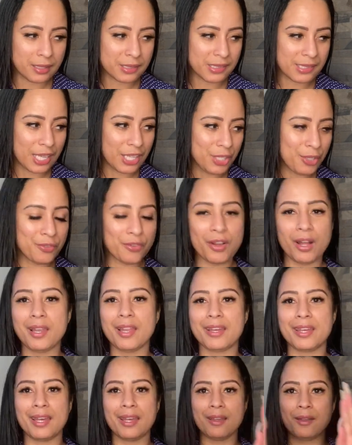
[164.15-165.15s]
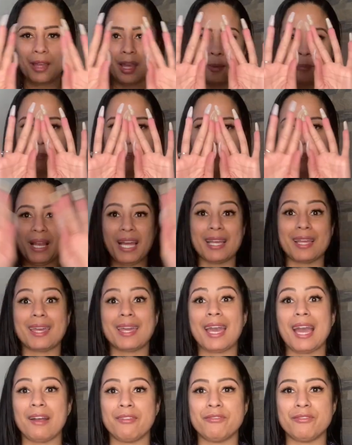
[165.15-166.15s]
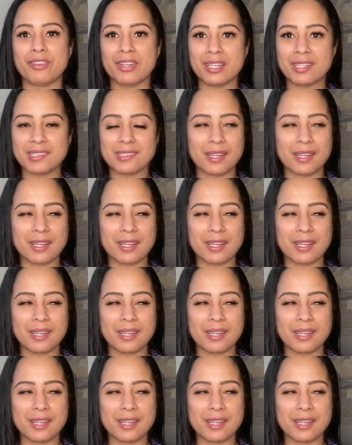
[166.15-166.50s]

say you've got like a blank canvas,